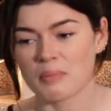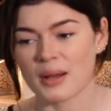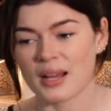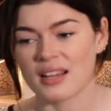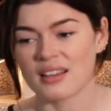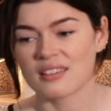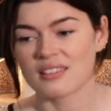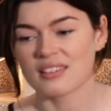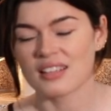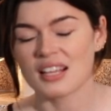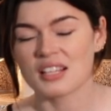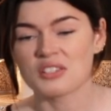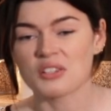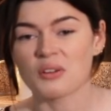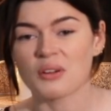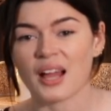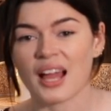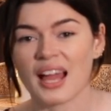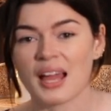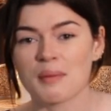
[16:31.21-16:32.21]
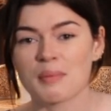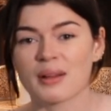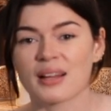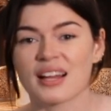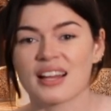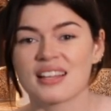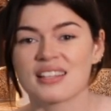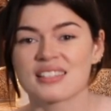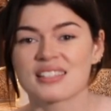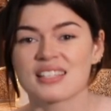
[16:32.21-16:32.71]
But it's okay,
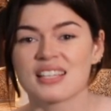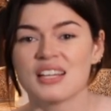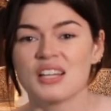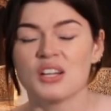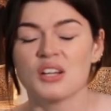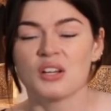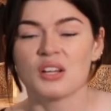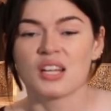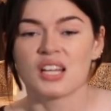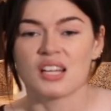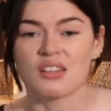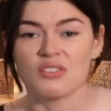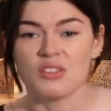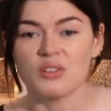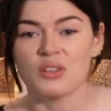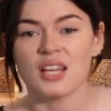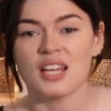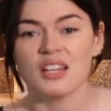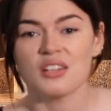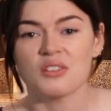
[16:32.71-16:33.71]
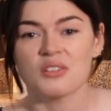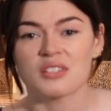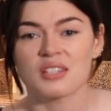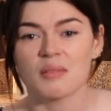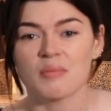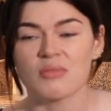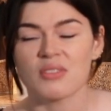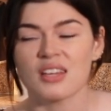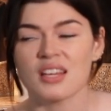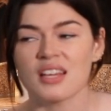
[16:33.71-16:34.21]
because if you can't do
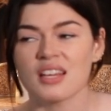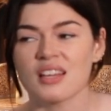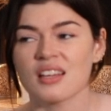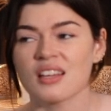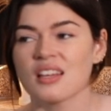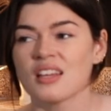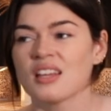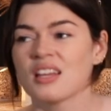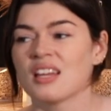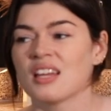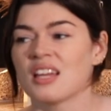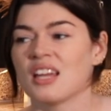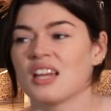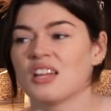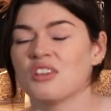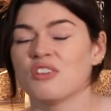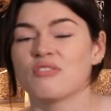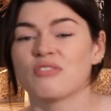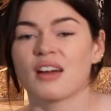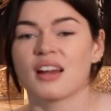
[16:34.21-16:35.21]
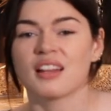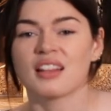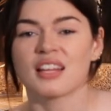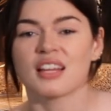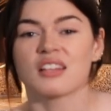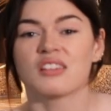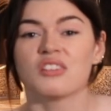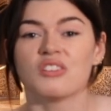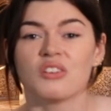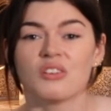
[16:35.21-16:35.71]
something and you finally
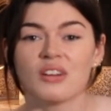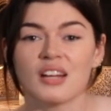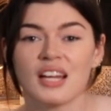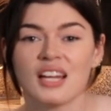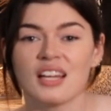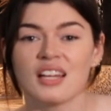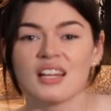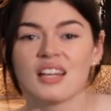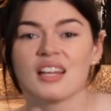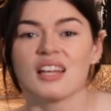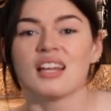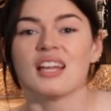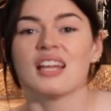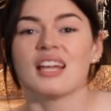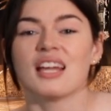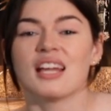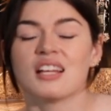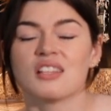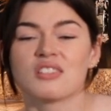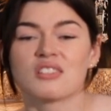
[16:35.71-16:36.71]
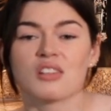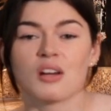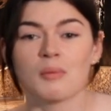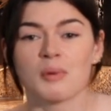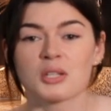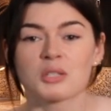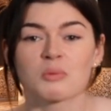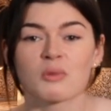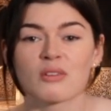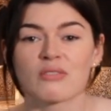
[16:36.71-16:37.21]
get to do it, it's so
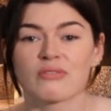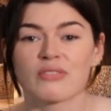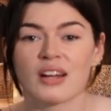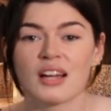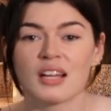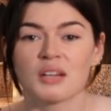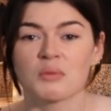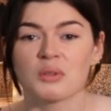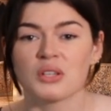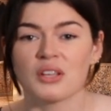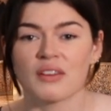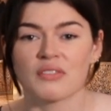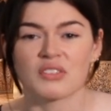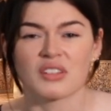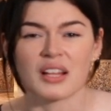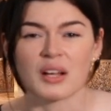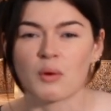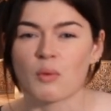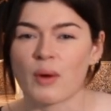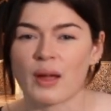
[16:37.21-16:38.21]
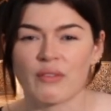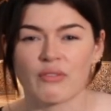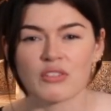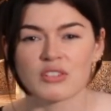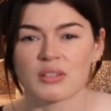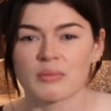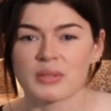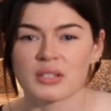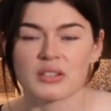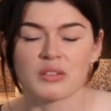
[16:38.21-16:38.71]
much more fun when you have to like wait for
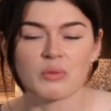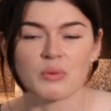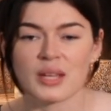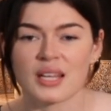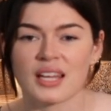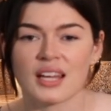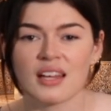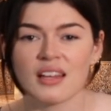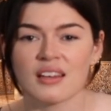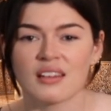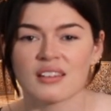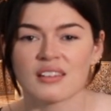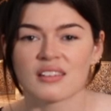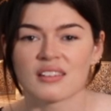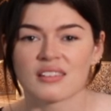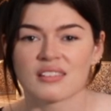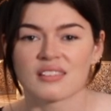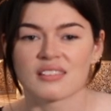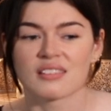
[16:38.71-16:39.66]
something to the weekend.